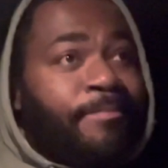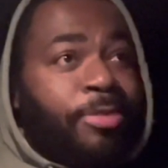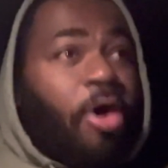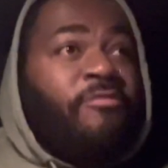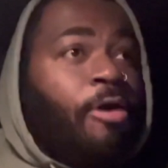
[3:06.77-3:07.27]

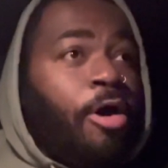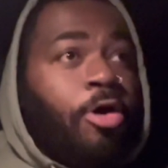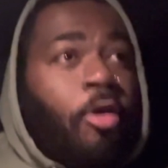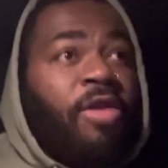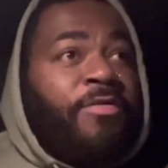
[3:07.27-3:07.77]
The overall
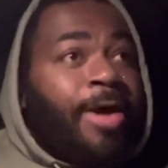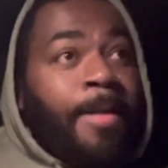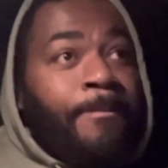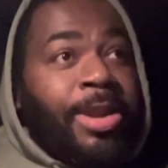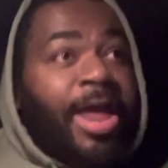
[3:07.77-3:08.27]
goal of the
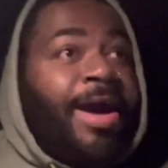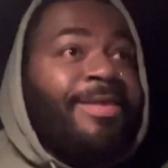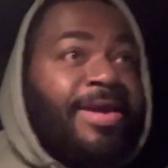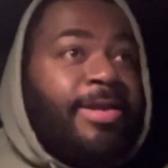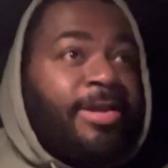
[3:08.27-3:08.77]
company, like I
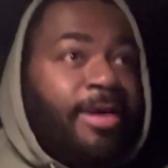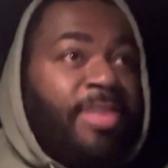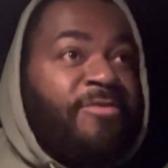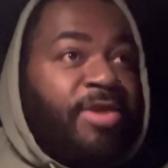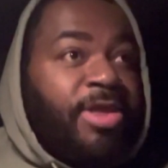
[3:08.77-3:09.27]
said in the
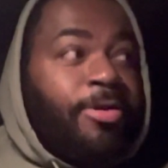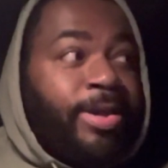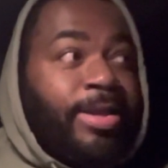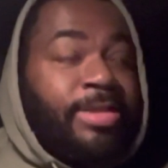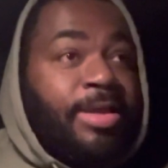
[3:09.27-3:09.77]
other video,
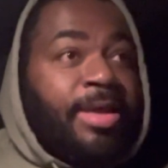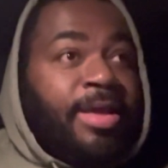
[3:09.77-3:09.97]
is